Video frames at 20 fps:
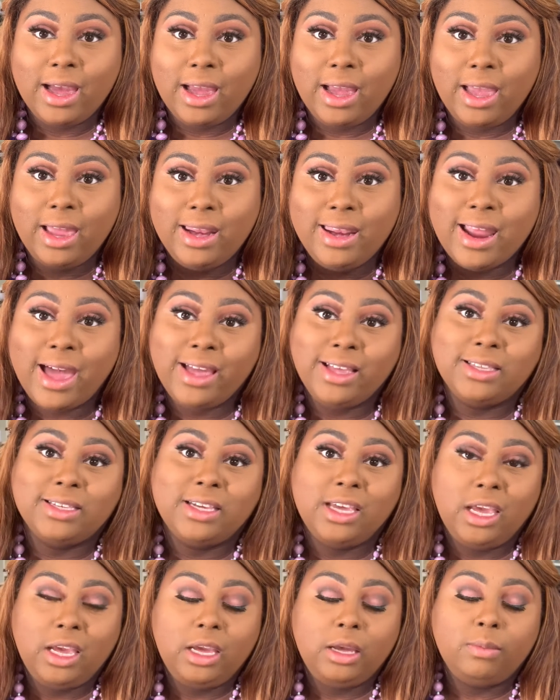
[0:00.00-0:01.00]

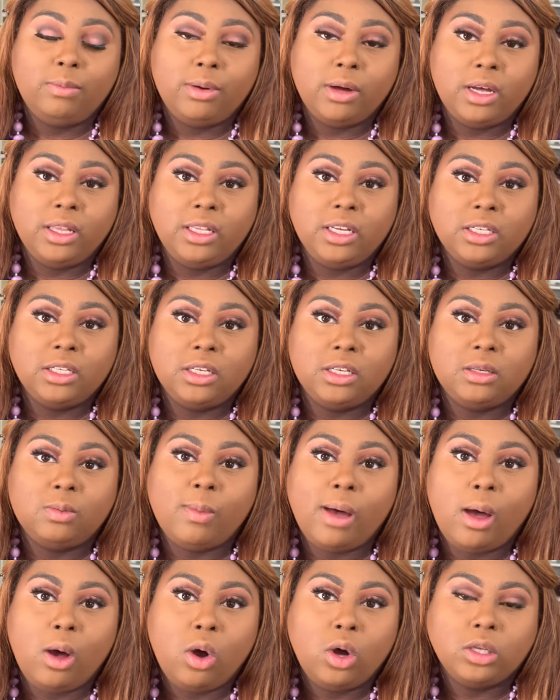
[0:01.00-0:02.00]
19 but this is my
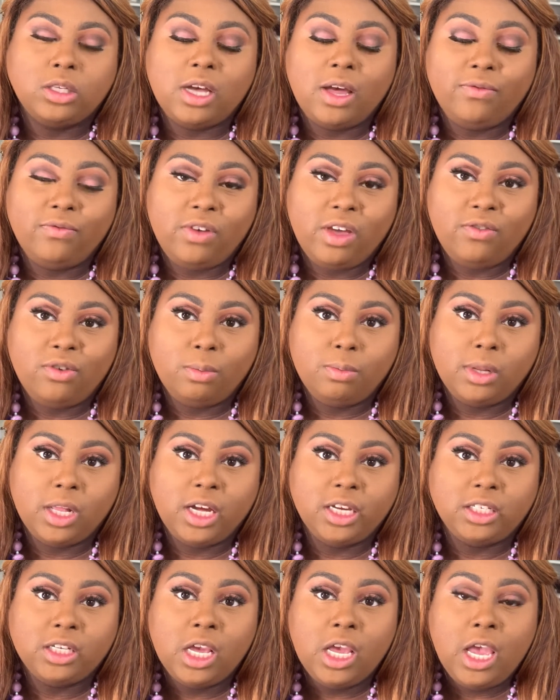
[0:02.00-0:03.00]
all-time favorite
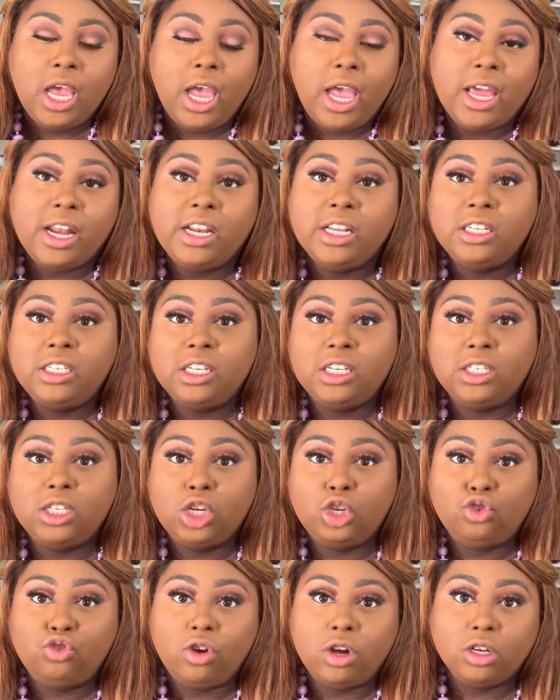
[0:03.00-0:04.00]
blush and this is a
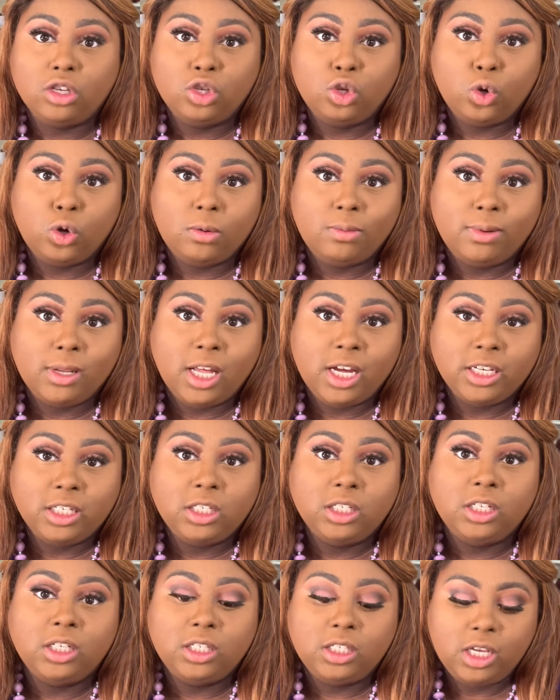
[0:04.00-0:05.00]
drugstore blush
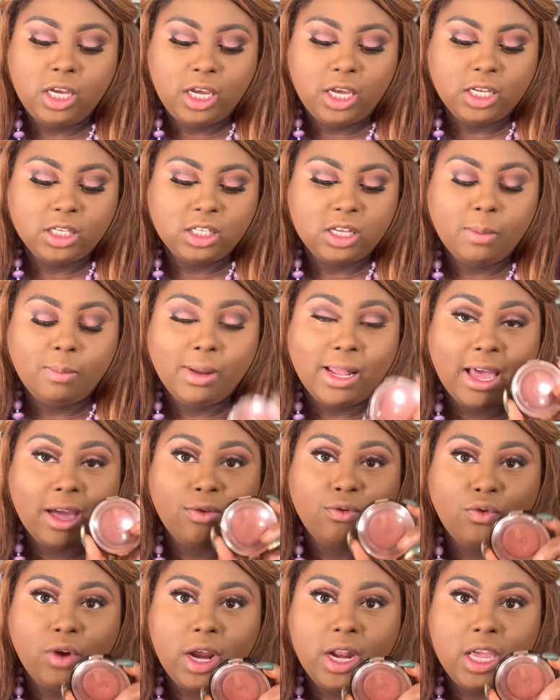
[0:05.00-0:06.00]
this is the black
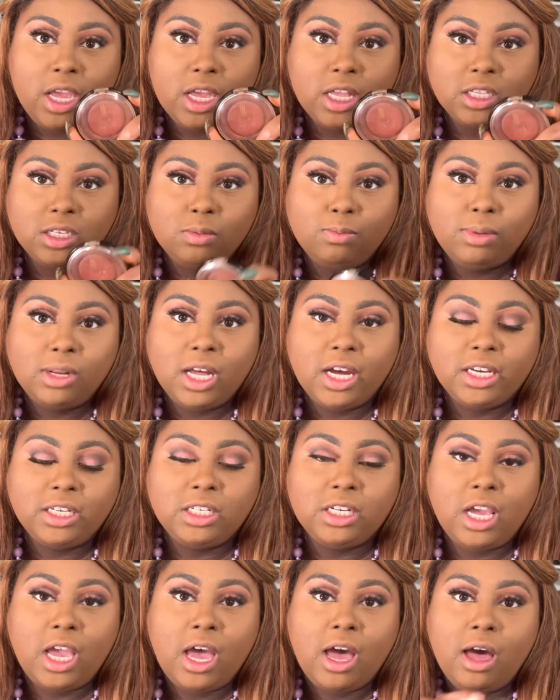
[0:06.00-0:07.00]
radiance blush
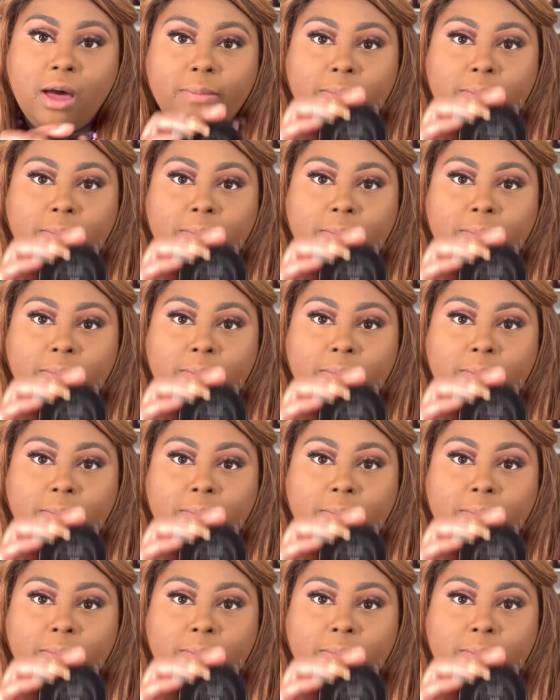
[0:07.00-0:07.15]
um